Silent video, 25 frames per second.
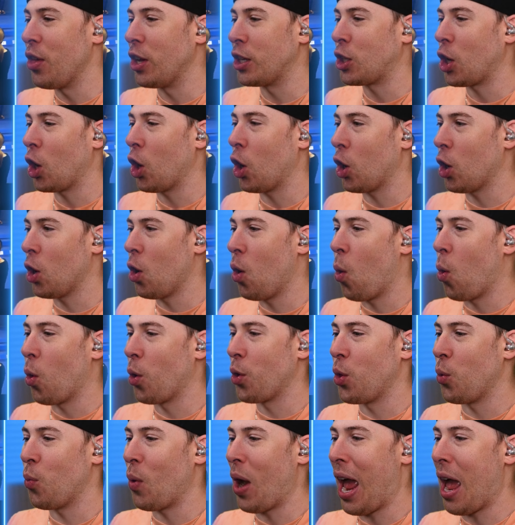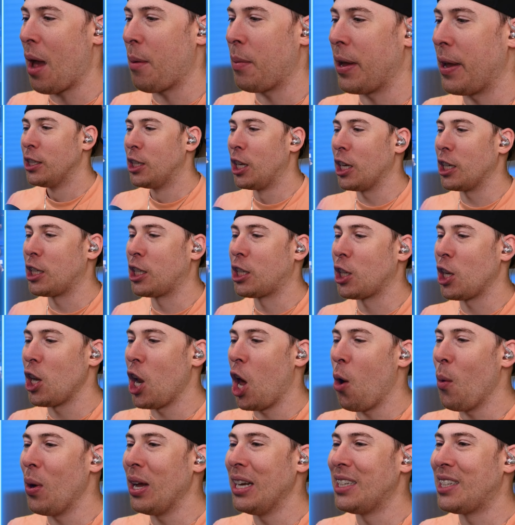the turtle or the rabbit? Does
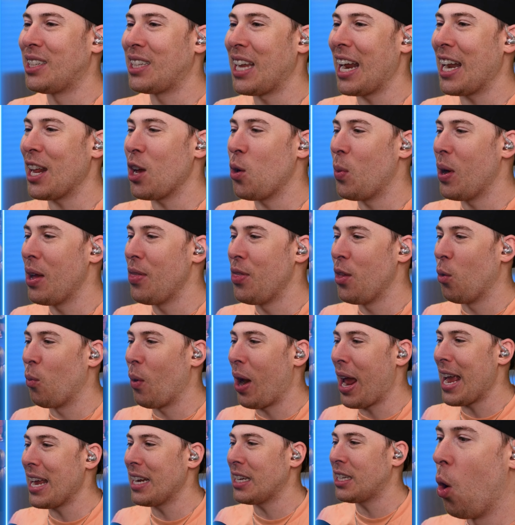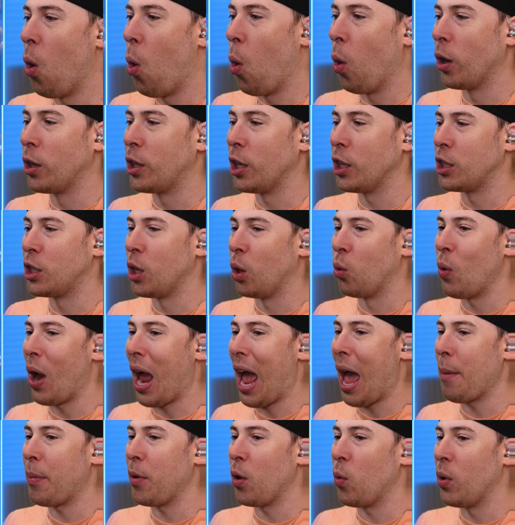slow and steady win the race, or does the
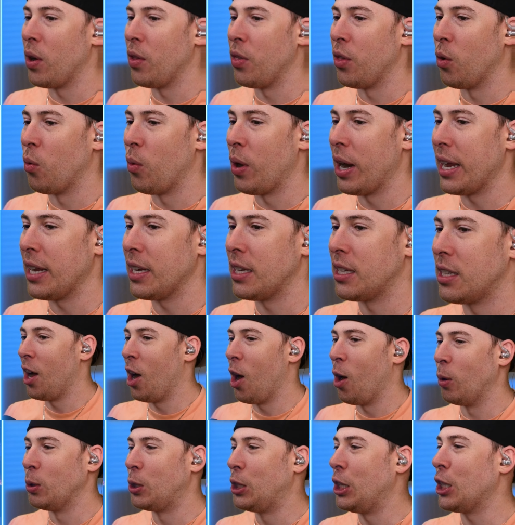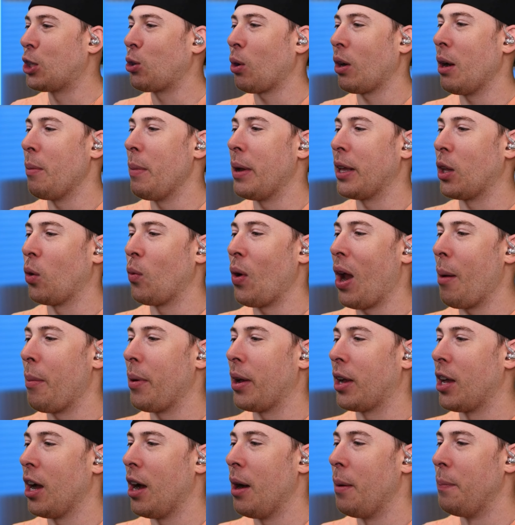rabbit win the race? Oh, she's trying to make the
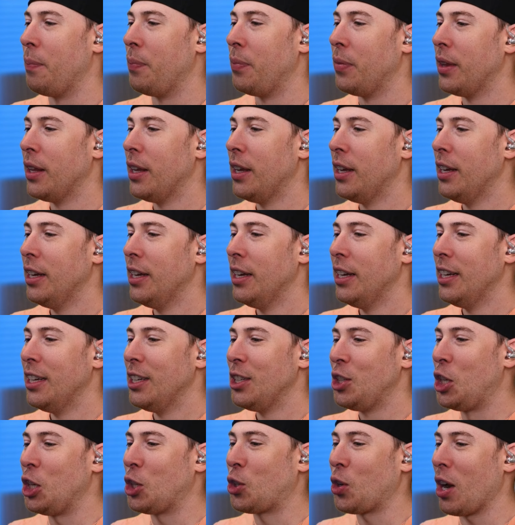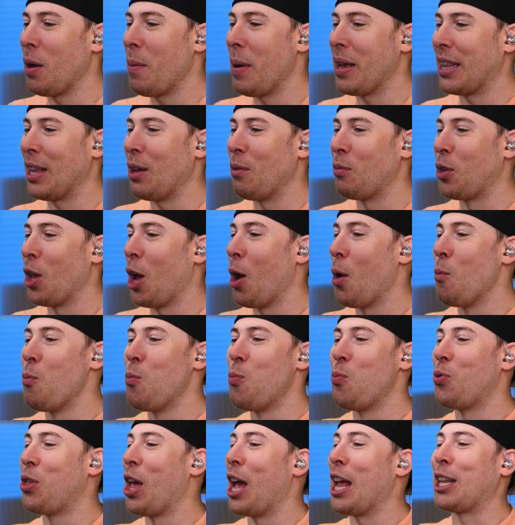rabbit come. She's trying to make
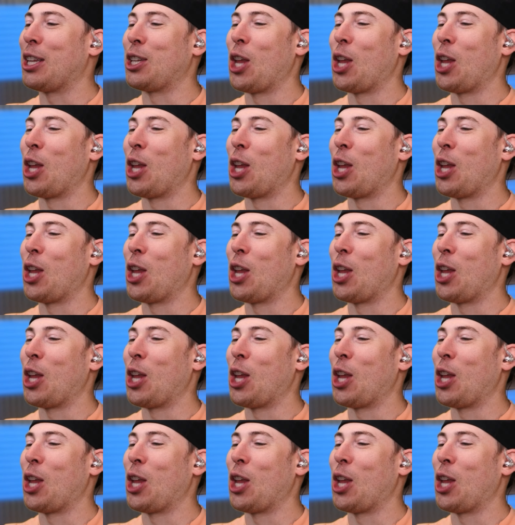the